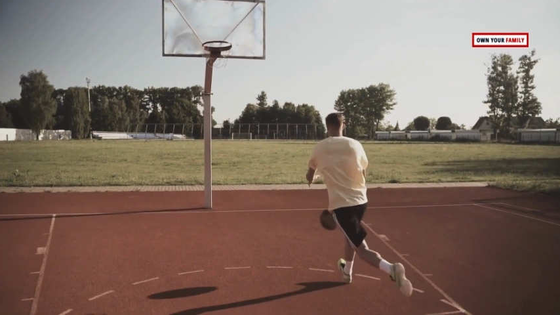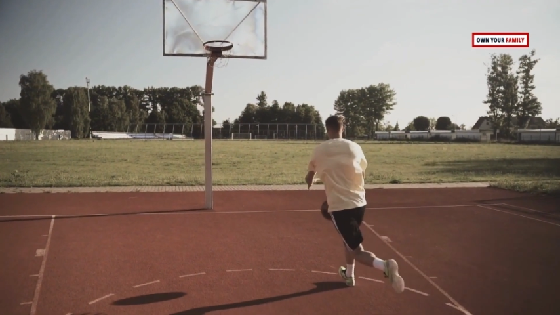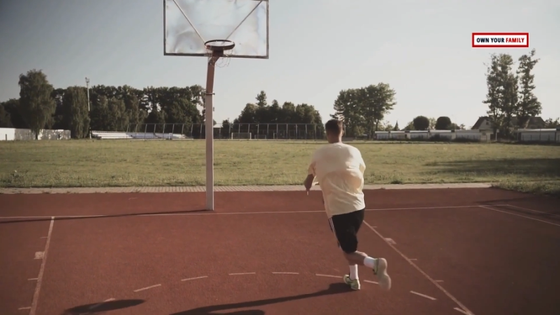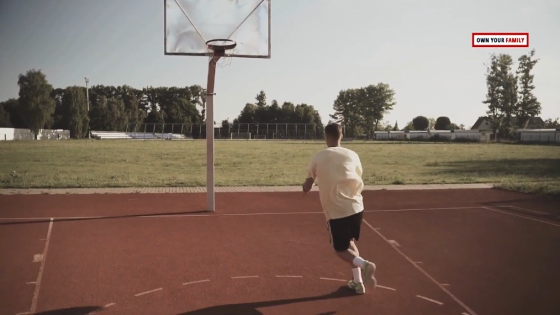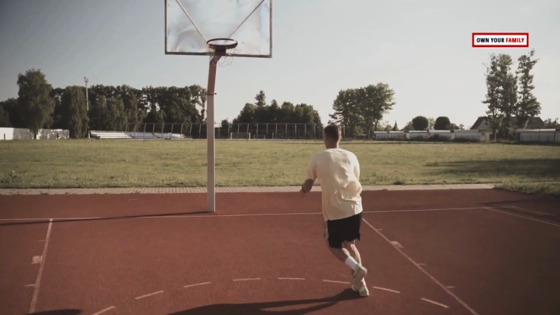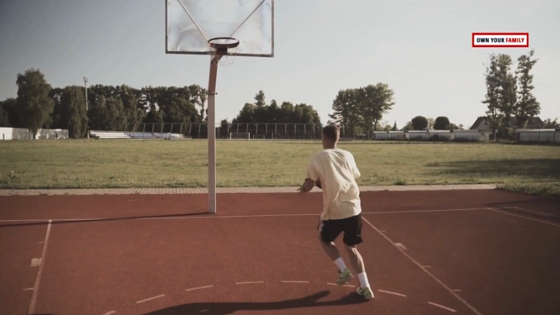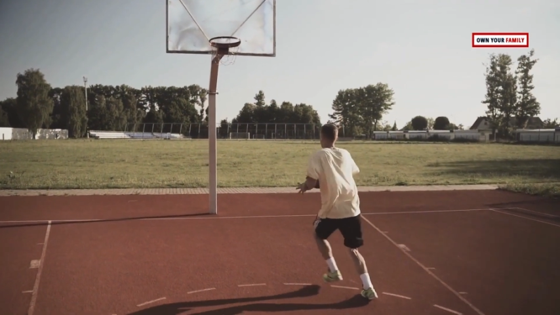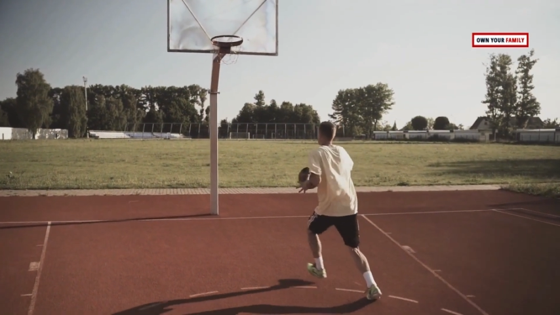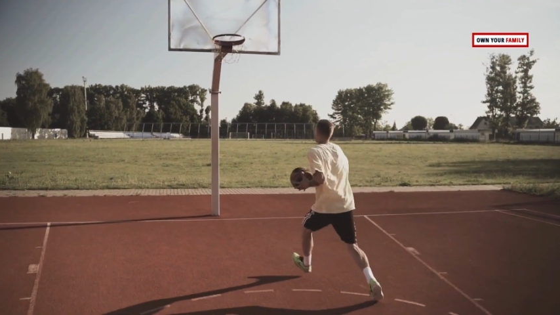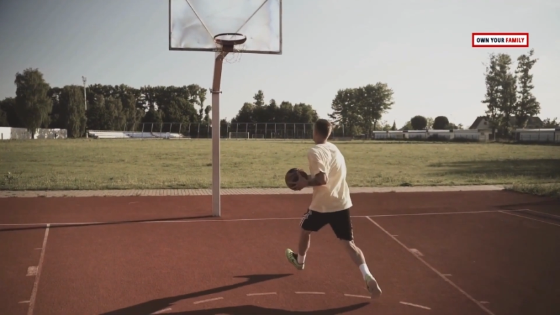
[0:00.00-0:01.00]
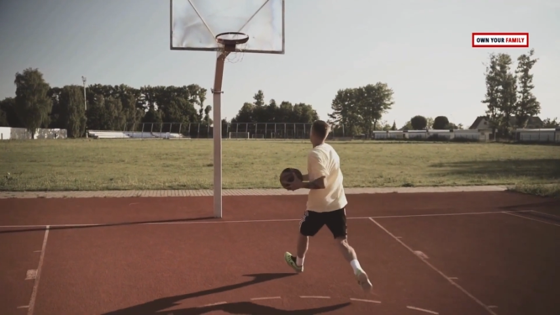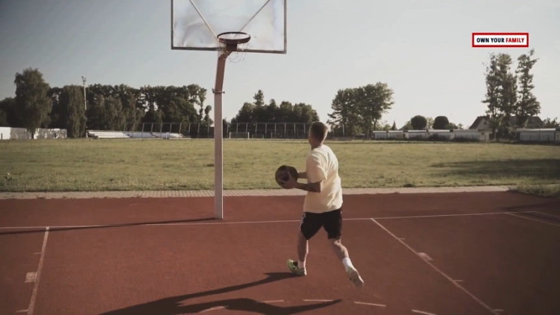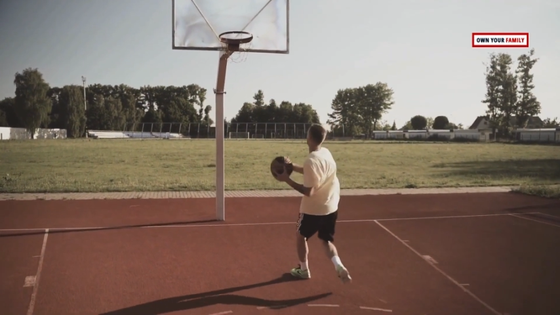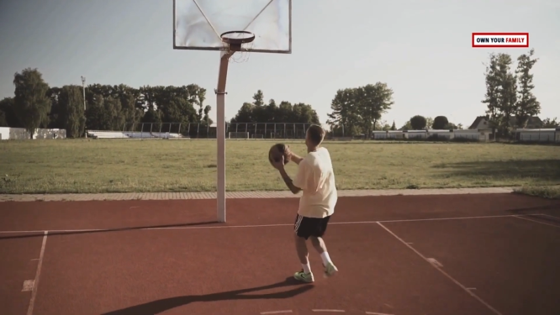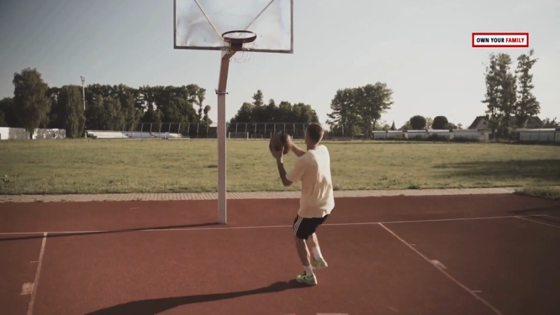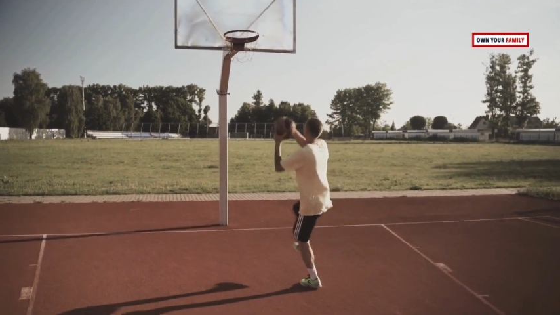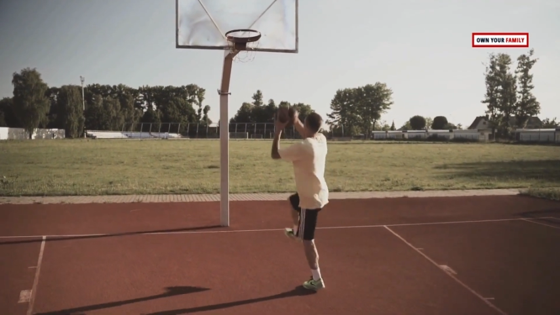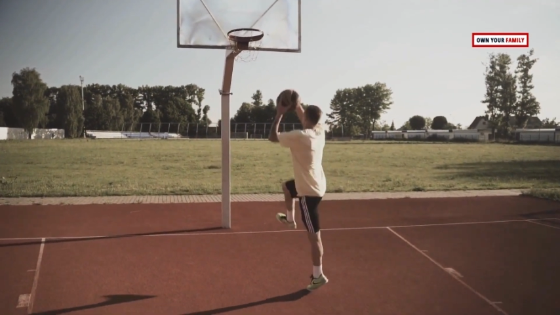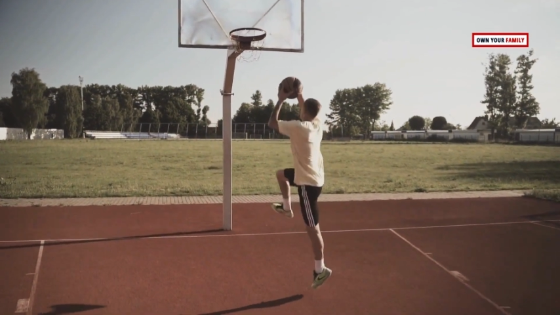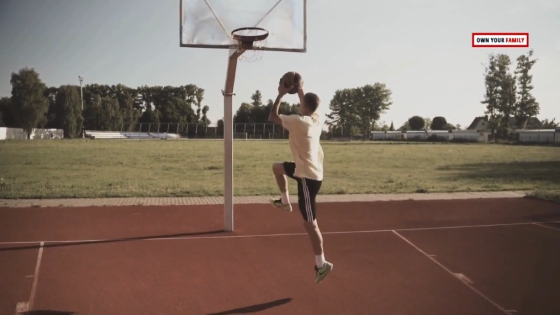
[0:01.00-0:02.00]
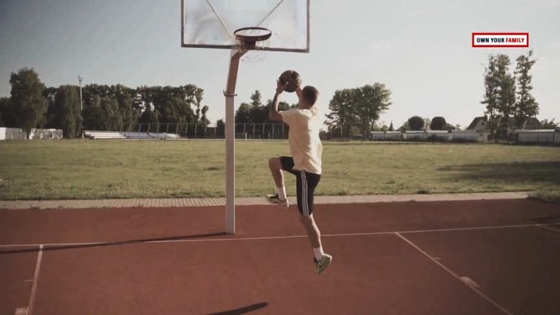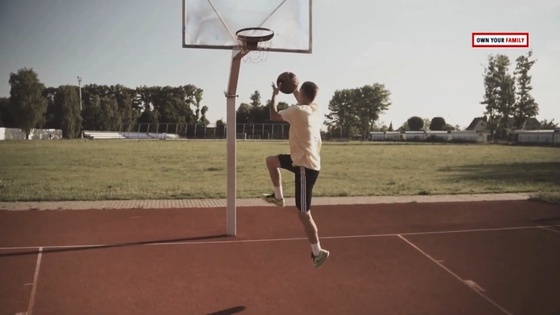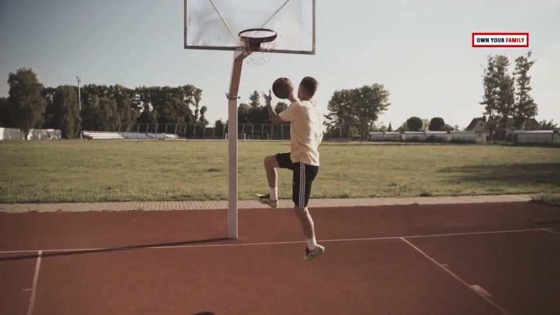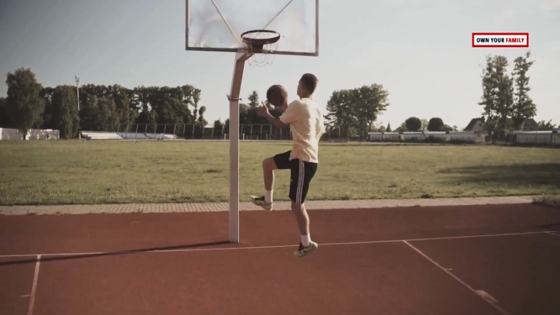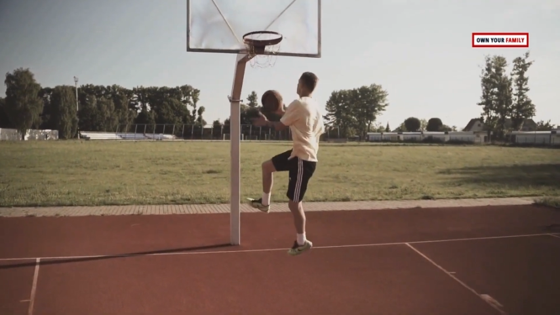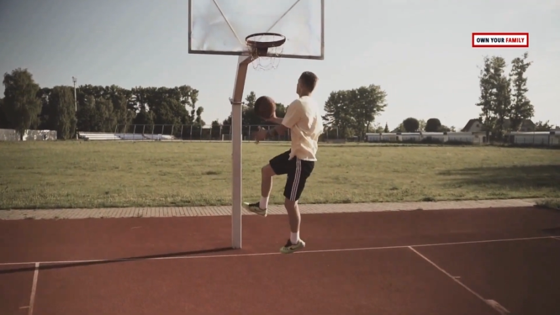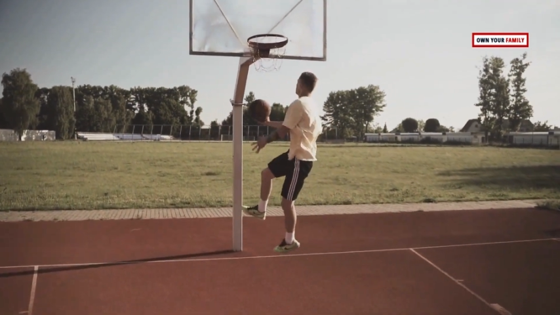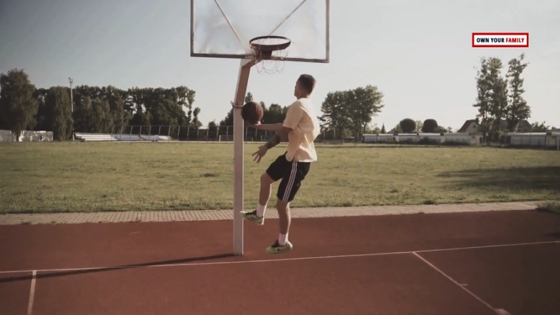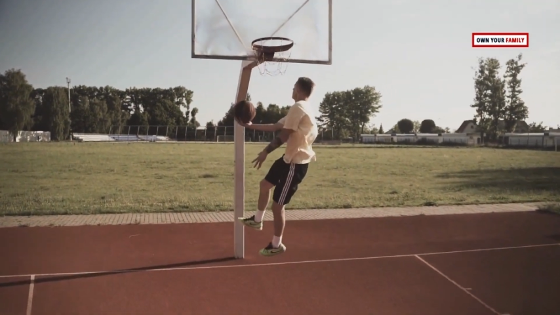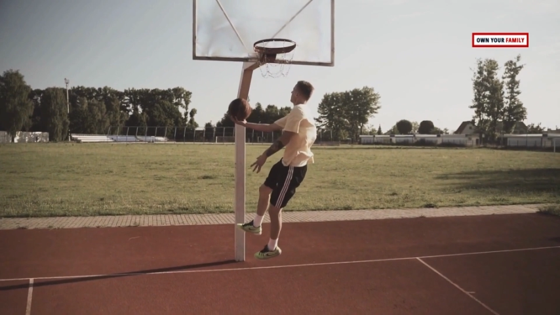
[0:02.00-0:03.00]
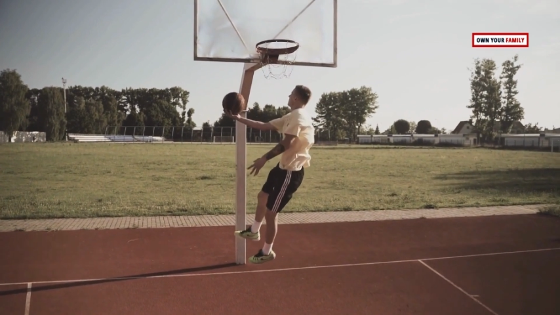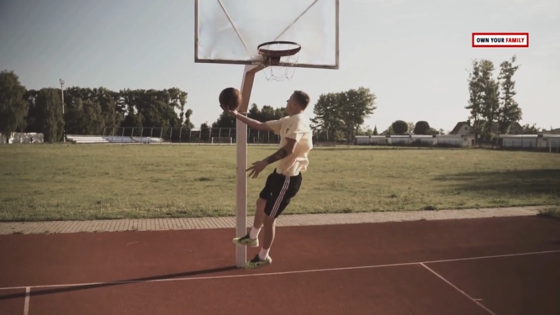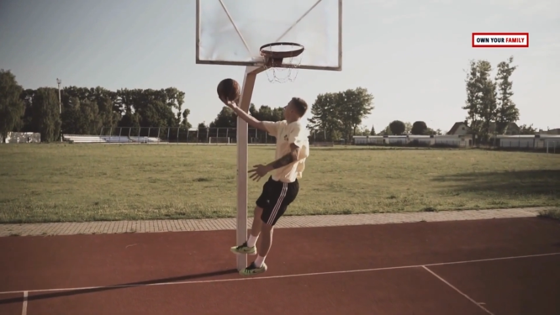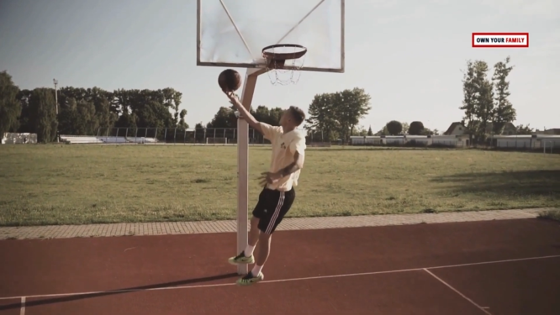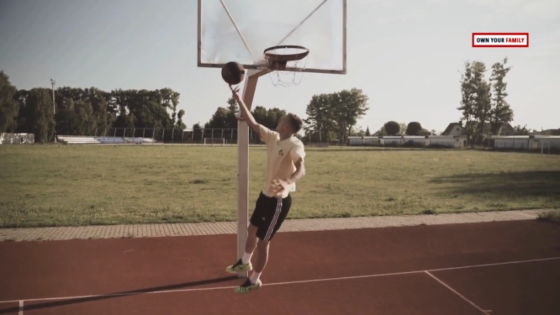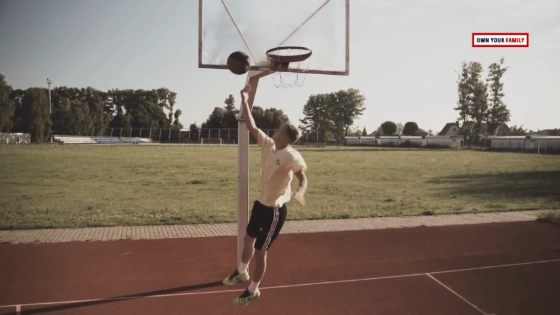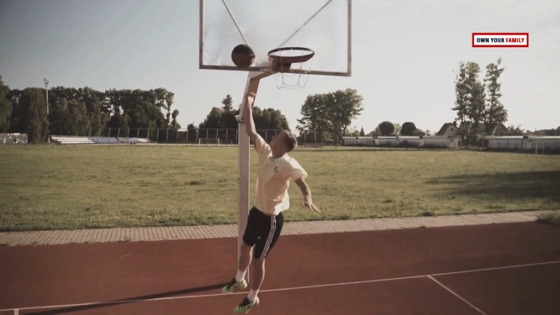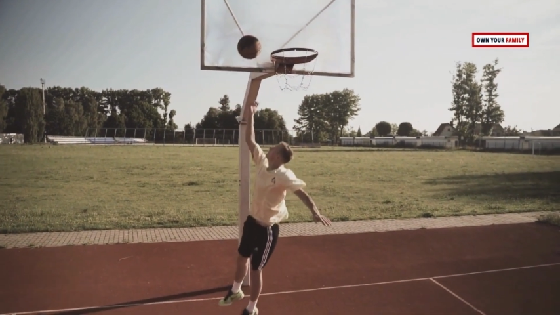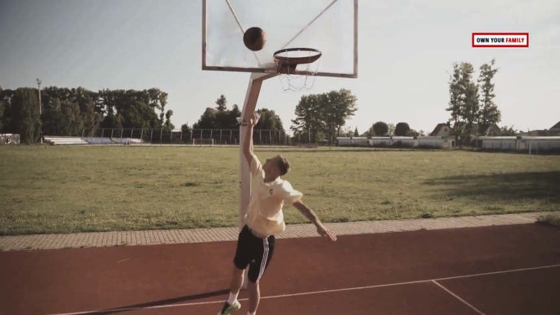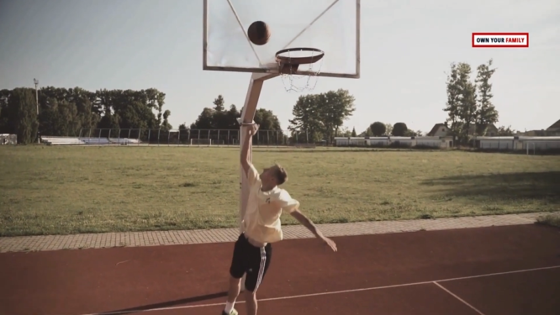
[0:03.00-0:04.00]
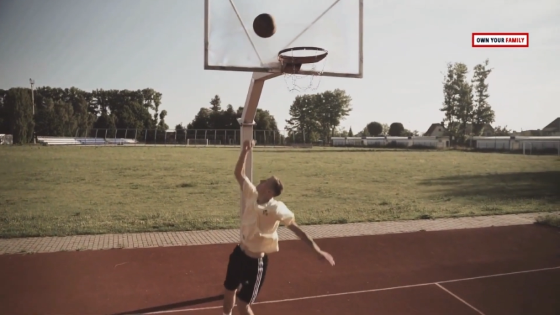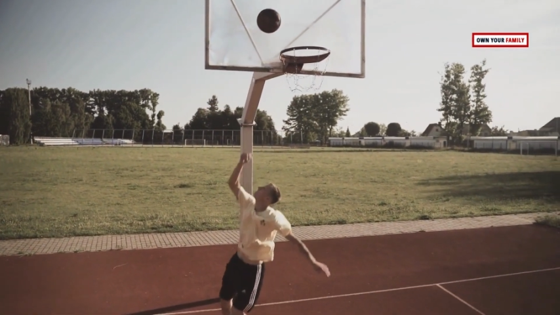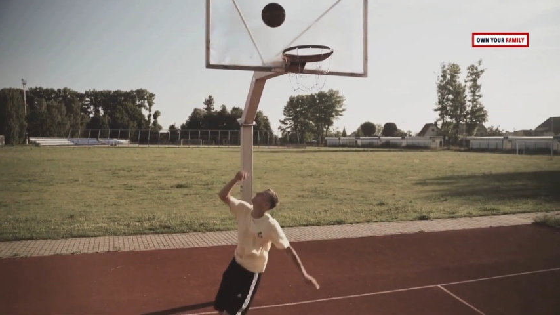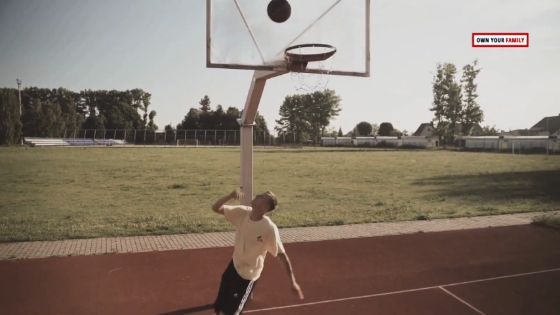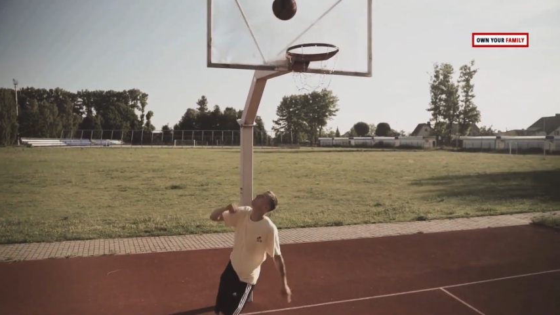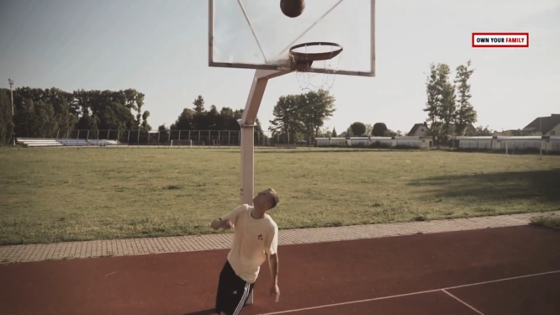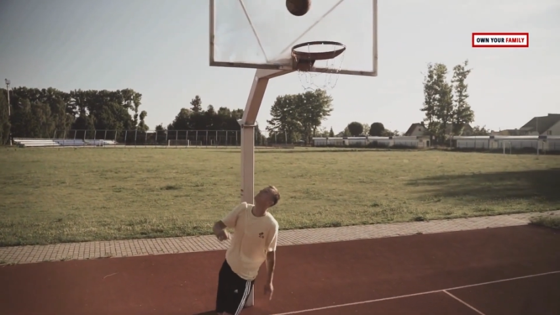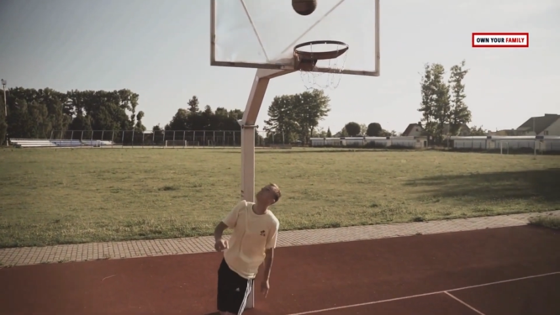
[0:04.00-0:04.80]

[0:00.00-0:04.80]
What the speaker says: No face is visible, so there are no lips to read.